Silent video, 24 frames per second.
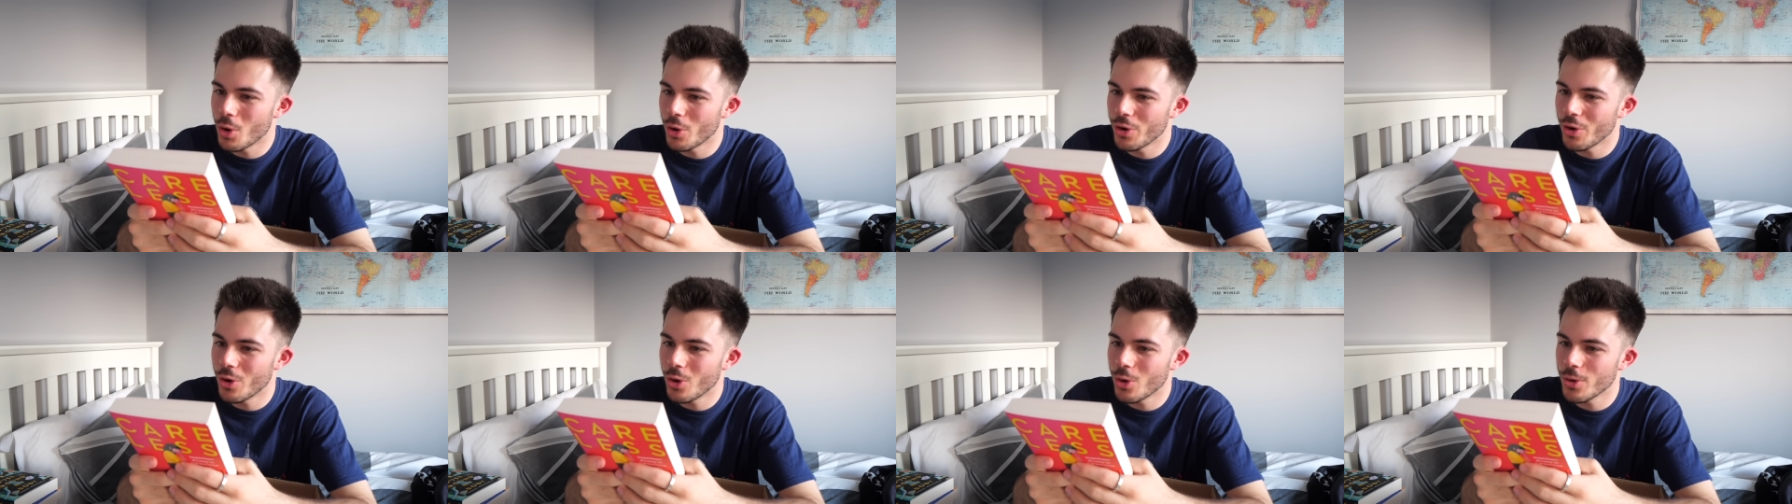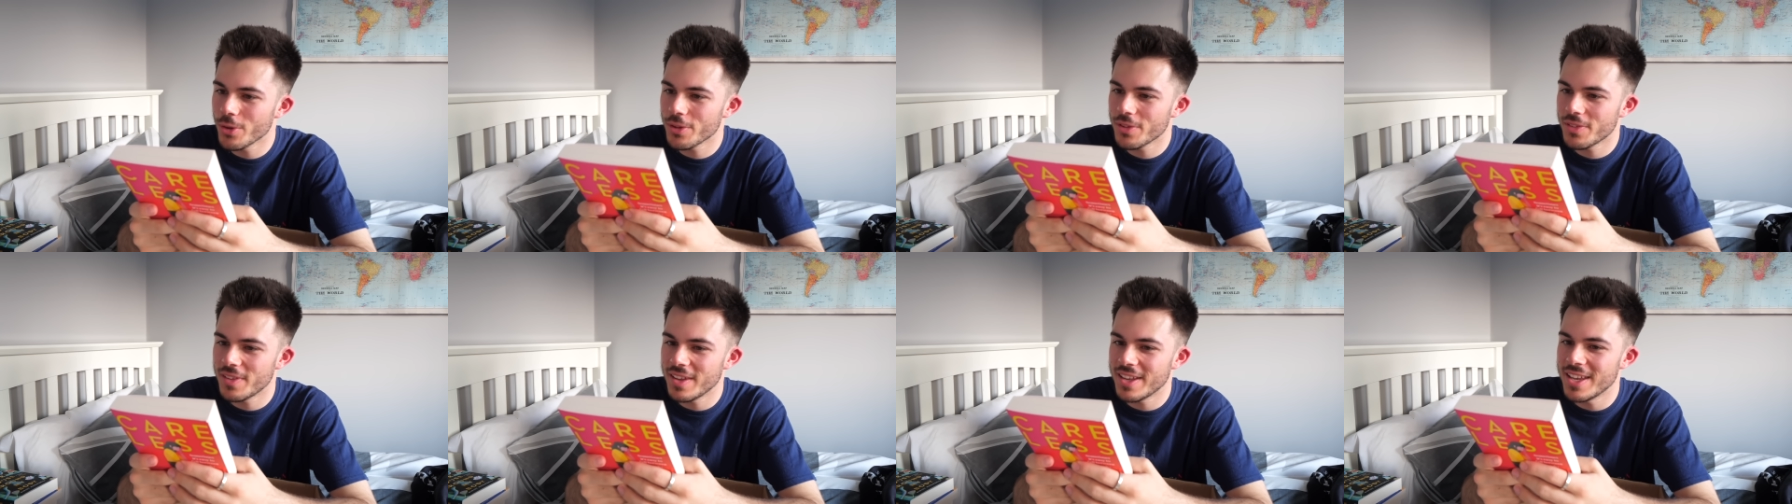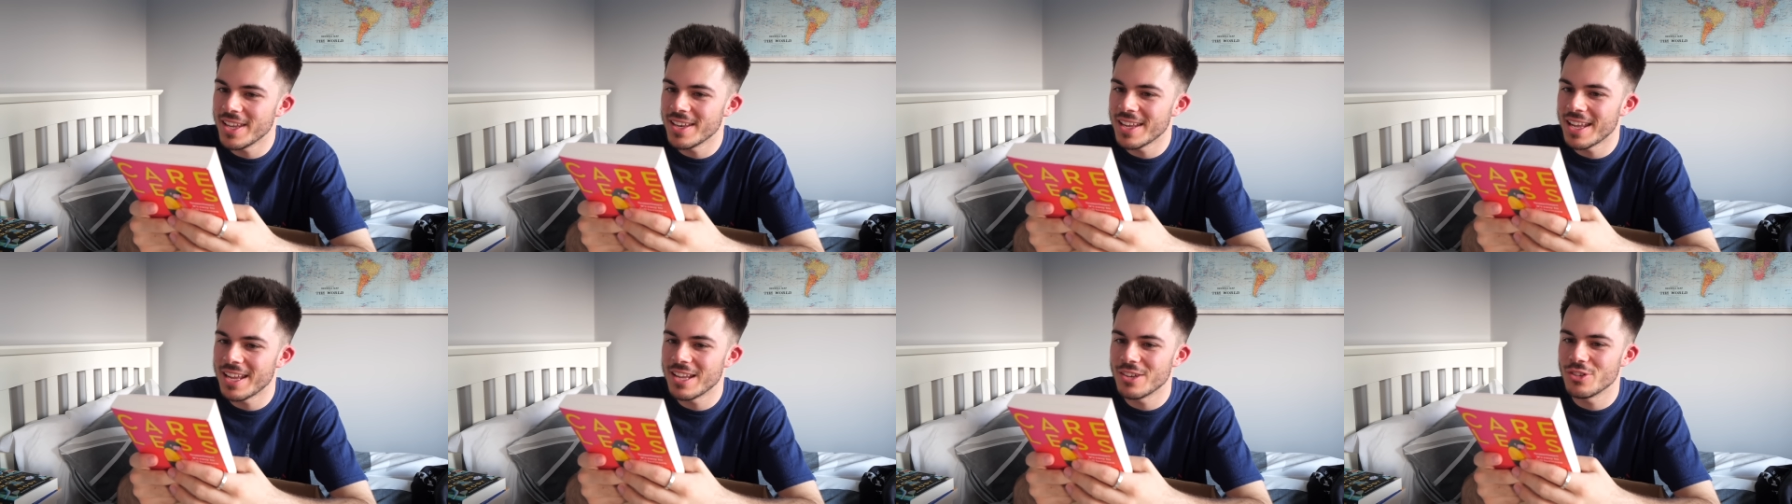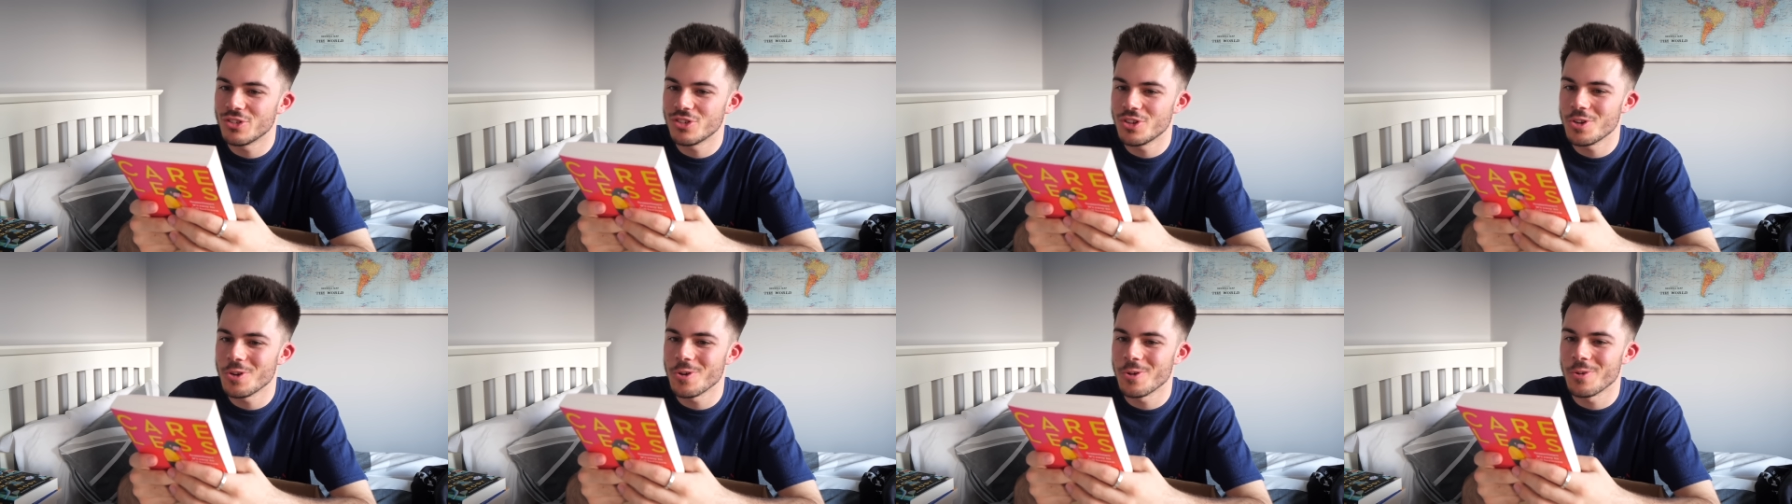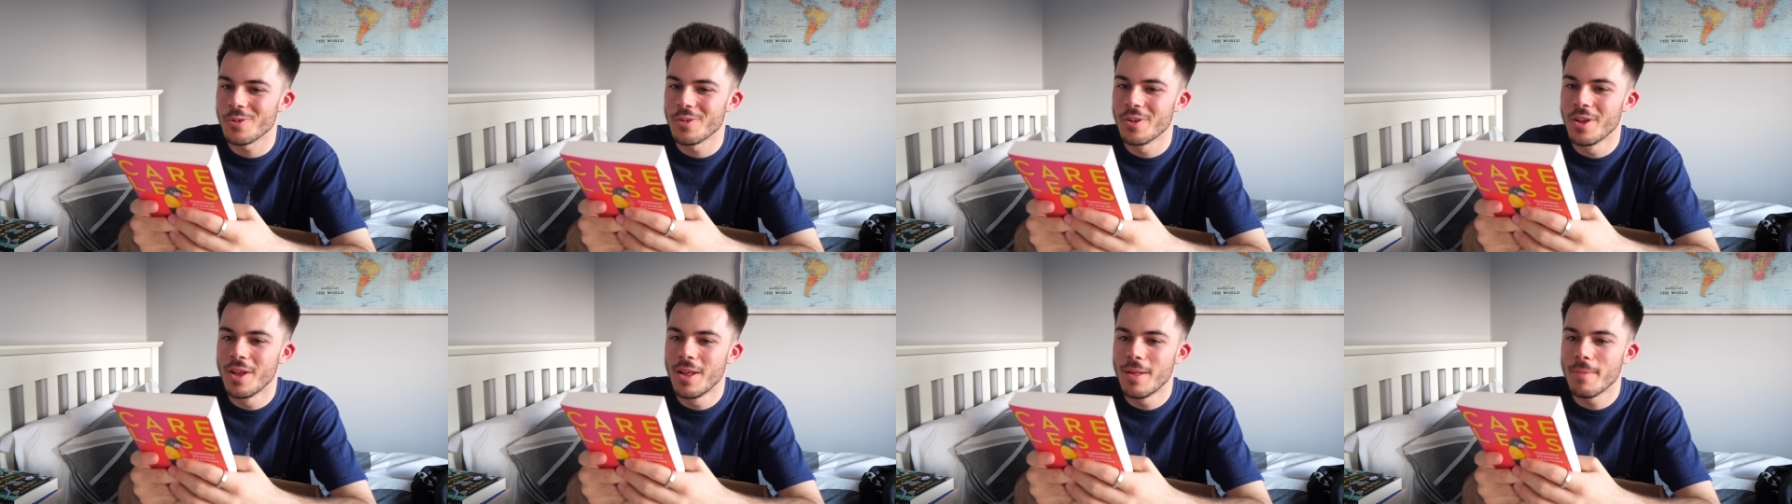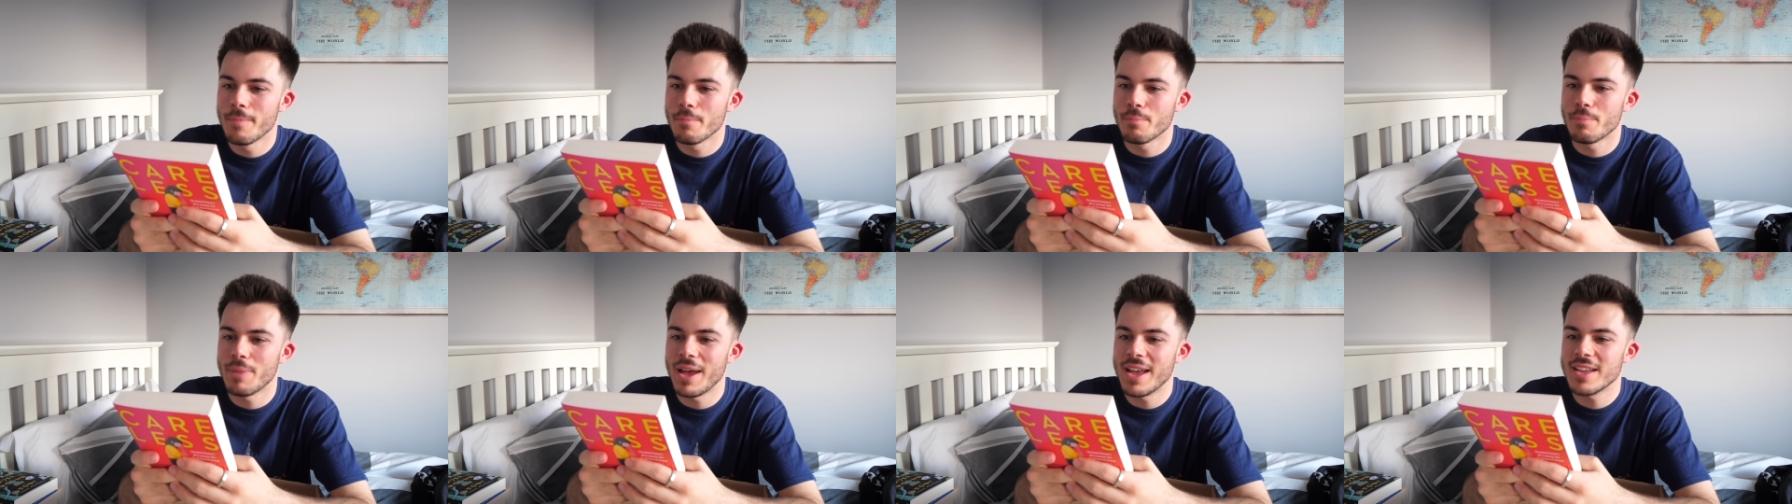on a hot sticky day in June,
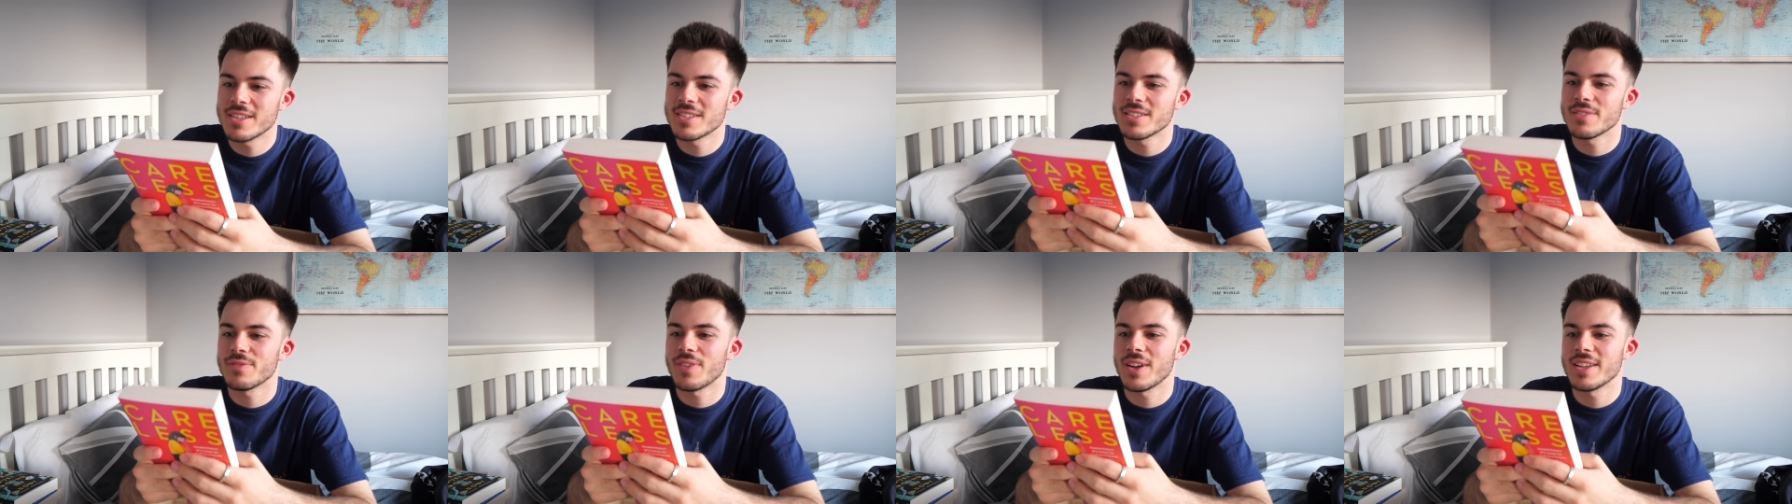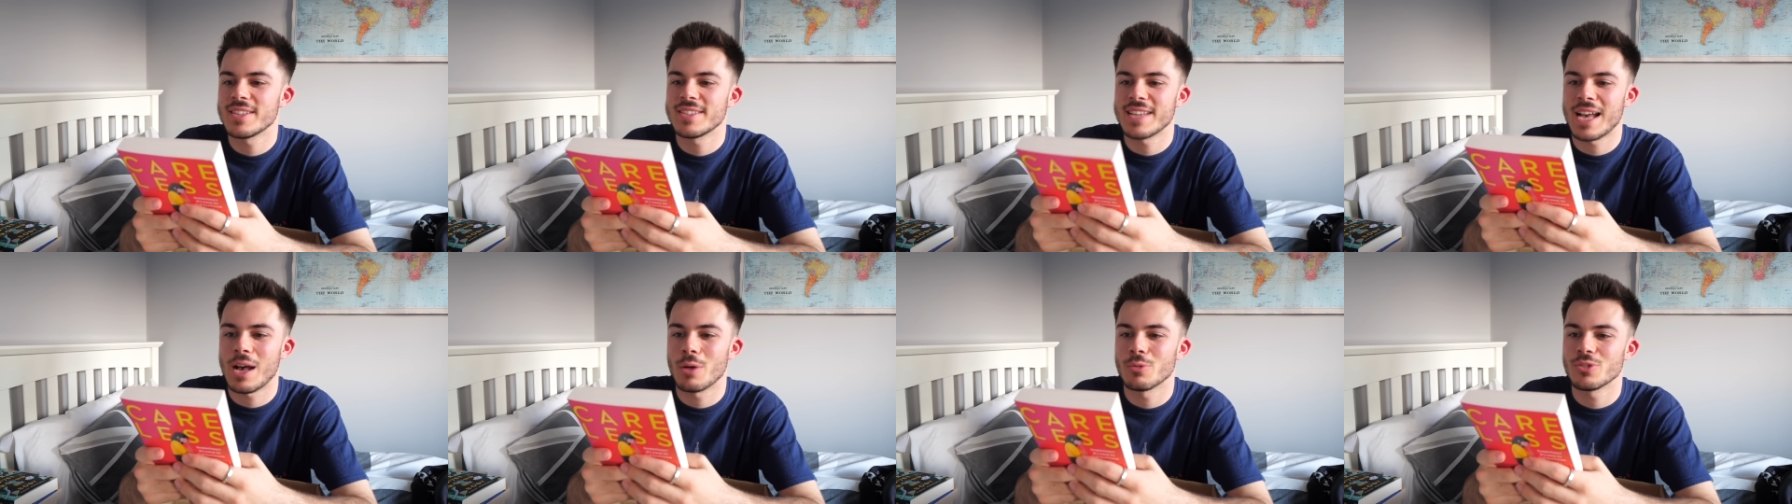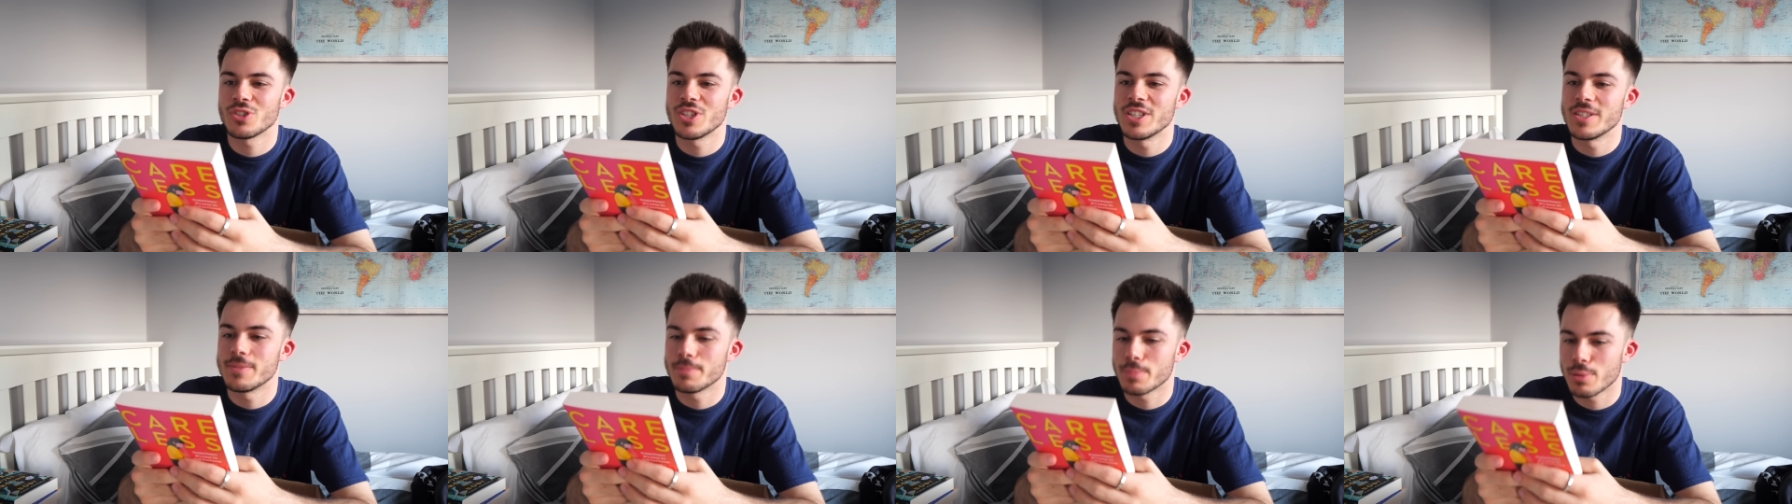Bess finds out she's